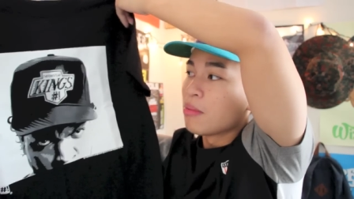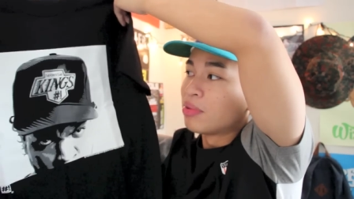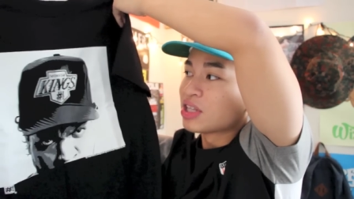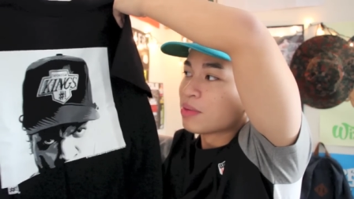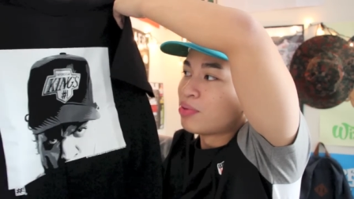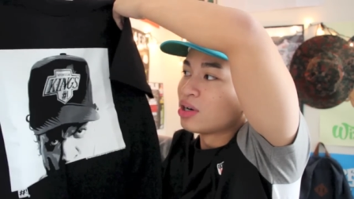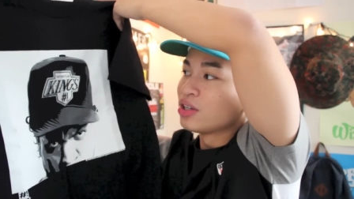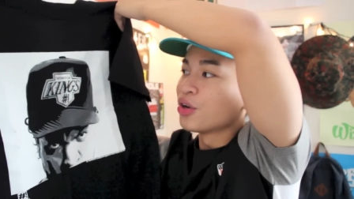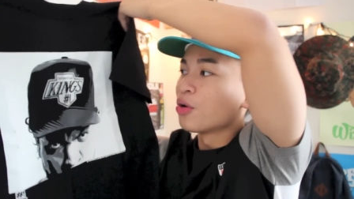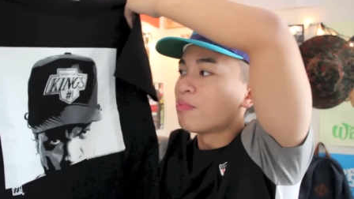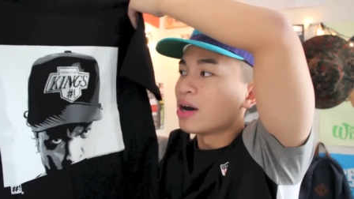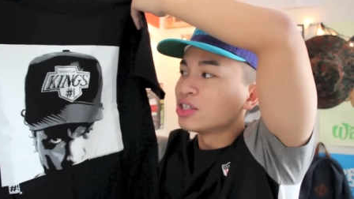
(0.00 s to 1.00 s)
But they put a
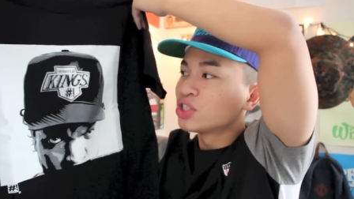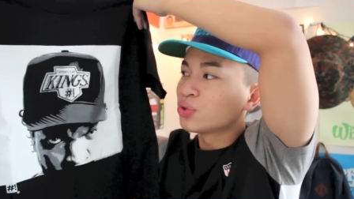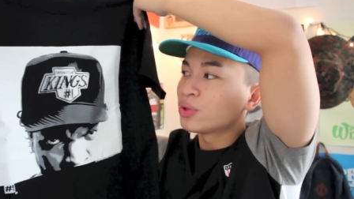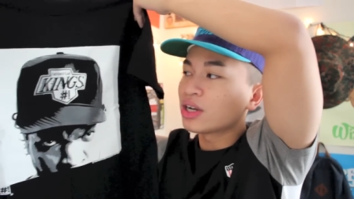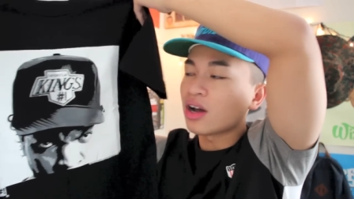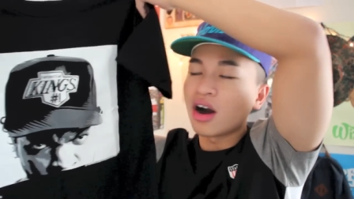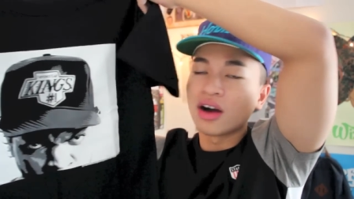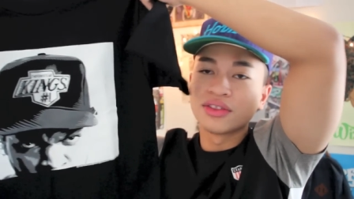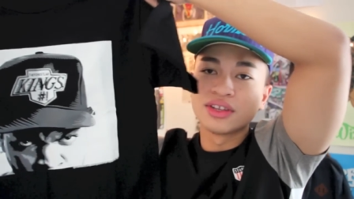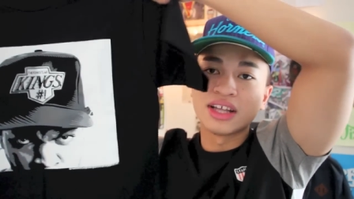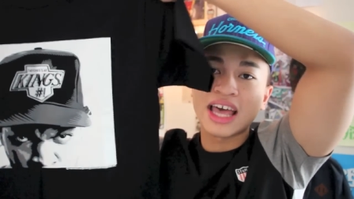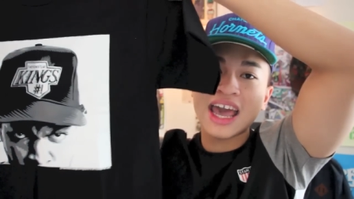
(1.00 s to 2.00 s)
little pun to it on
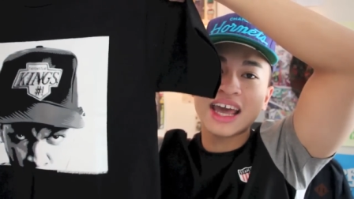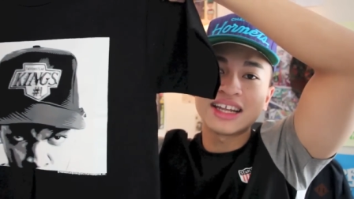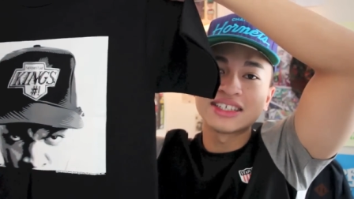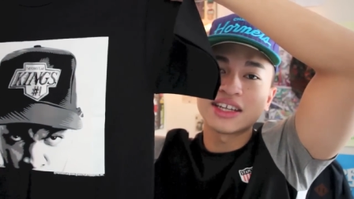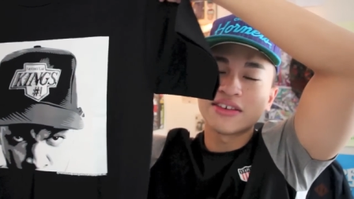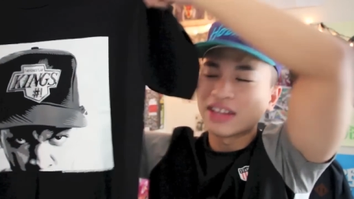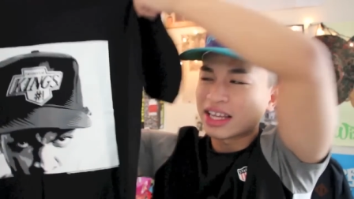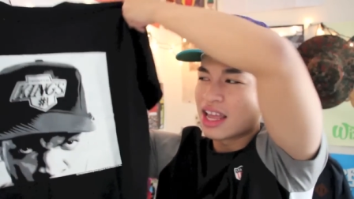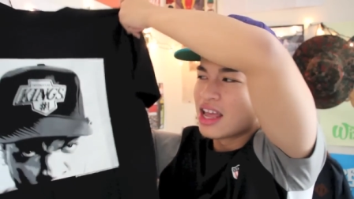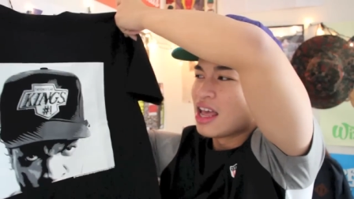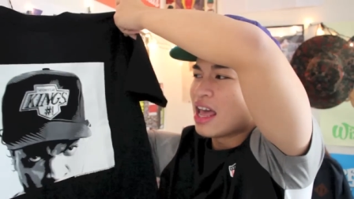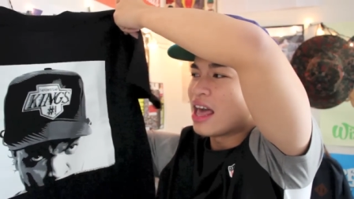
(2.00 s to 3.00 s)
the hat instead of like
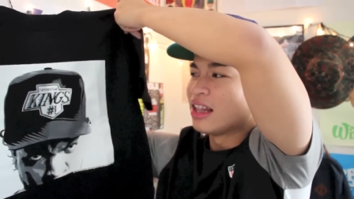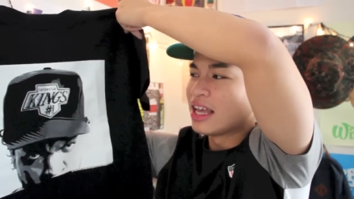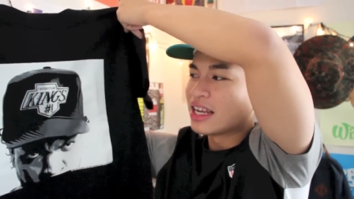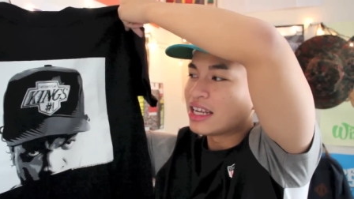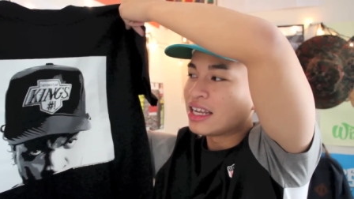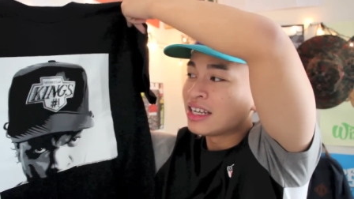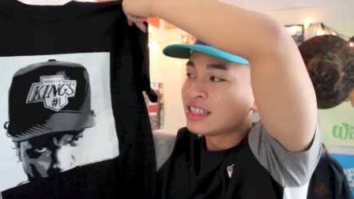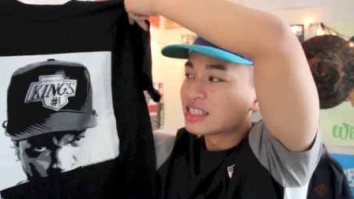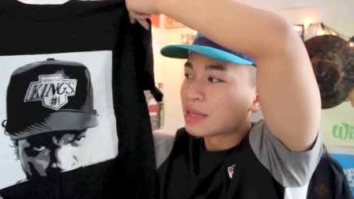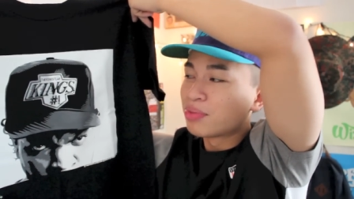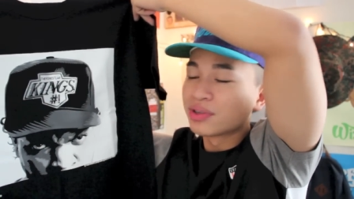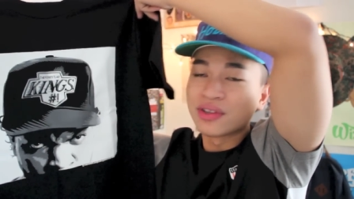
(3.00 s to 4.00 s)
LA Kings.
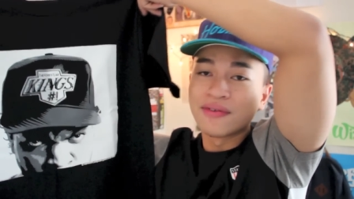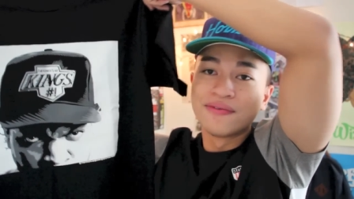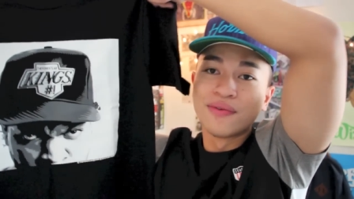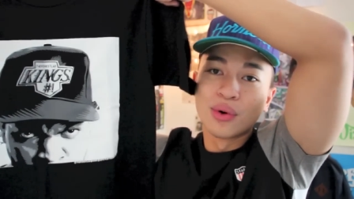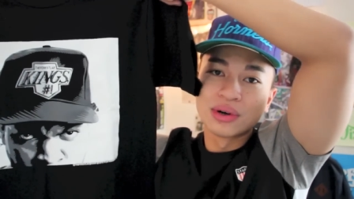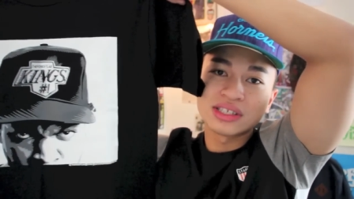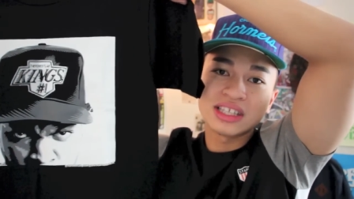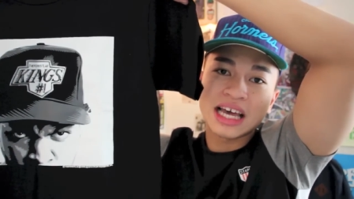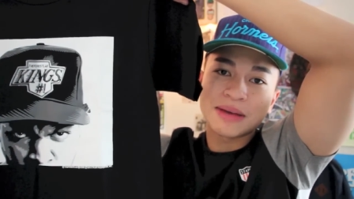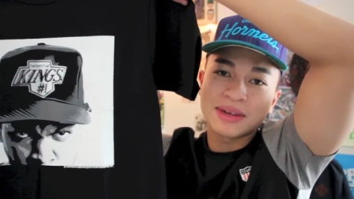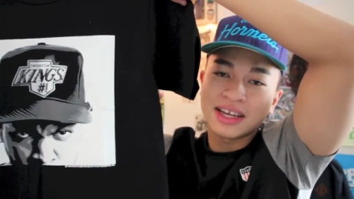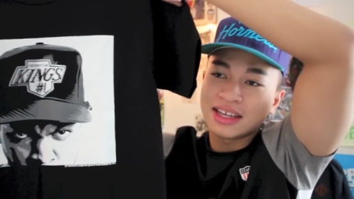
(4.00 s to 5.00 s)
They put the Forest
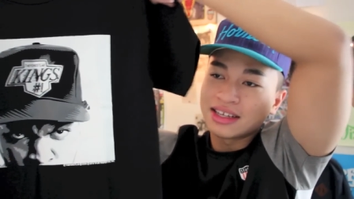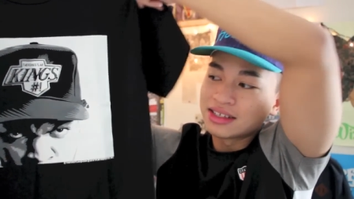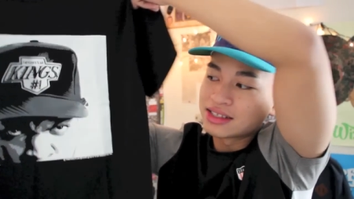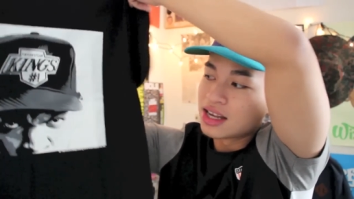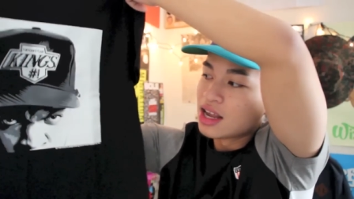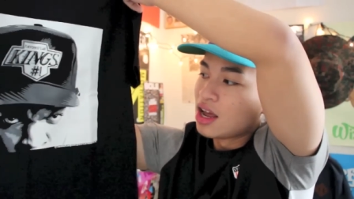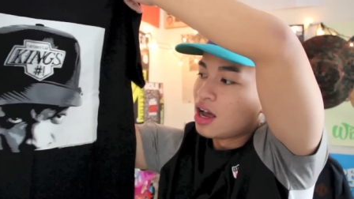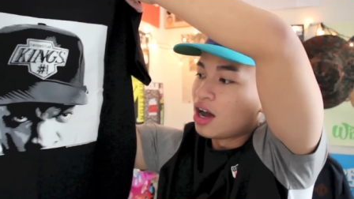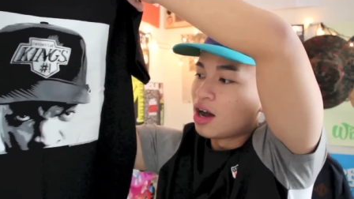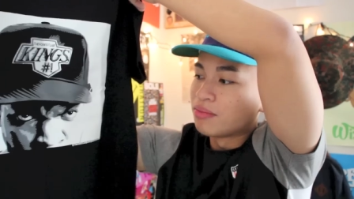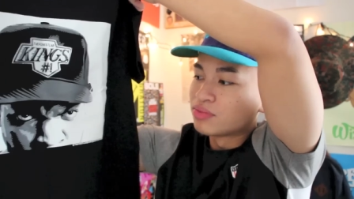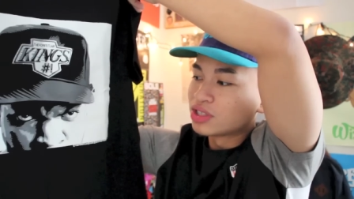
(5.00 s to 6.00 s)
Lab Kings.
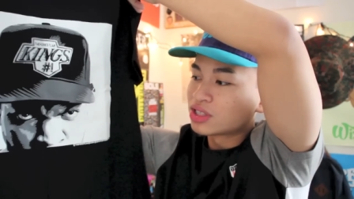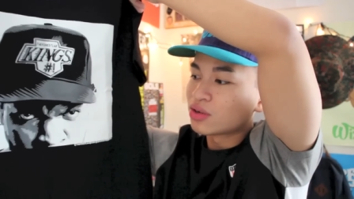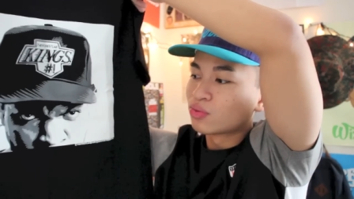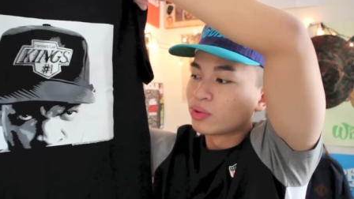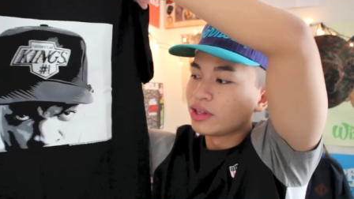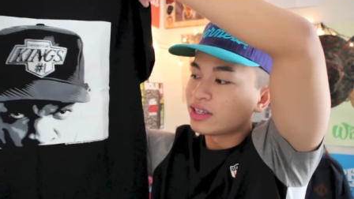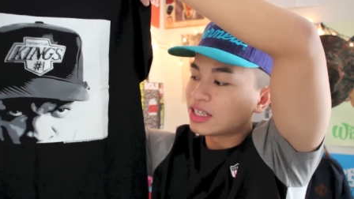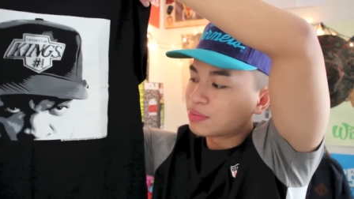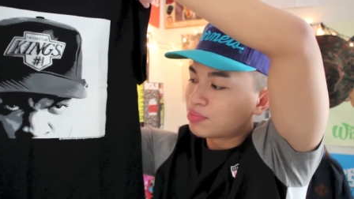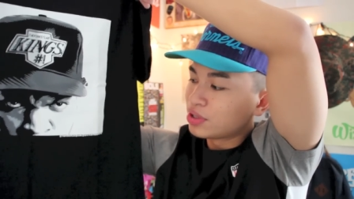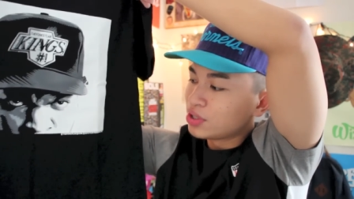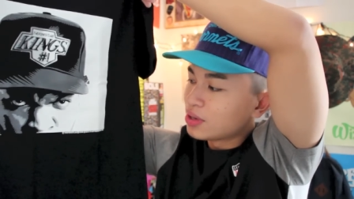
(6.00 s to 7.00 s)
Um, just a really nice
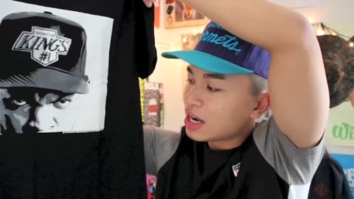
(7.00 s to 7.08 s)
print, you